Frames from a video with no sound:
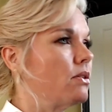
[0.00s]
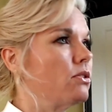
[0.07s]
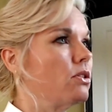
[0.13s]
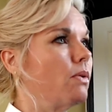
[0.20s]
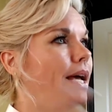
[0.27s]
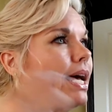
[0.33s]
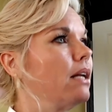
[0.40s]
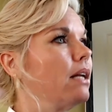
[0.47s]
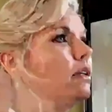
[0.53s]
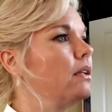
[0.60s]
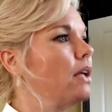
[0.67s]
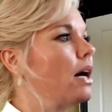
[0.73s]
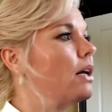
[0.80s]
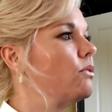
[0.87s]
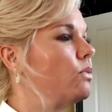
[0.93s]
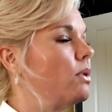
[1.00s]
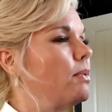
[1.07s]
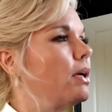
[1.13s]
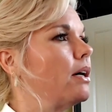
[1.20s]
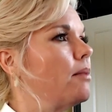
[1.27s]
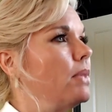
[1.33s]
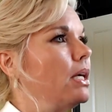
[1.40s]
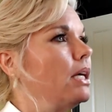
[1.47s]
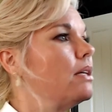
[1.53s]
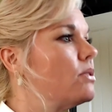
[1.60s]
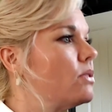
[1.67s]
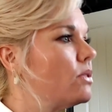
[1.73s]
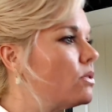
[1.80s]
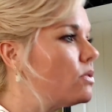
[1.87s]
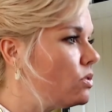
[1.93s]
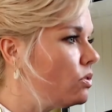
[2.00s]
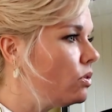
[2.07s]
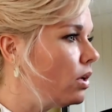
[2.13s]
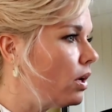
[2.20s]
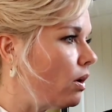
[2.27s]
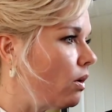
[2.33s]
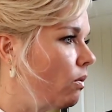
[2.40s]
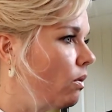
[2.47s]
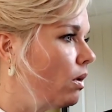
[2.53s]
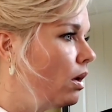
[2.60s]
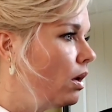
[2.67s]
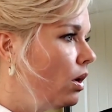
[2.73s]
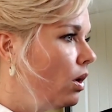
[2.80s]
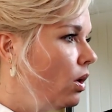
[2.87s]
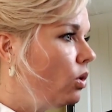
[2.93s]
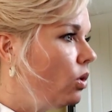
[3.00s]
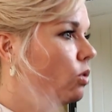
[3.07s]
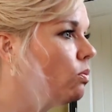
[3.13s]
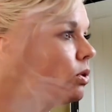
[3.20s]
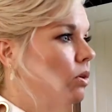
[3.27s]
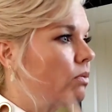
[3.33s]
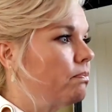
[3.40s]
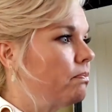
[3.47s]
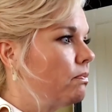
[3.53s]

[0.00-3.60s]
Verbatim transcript: And so I had a lot of women coming into the studio who were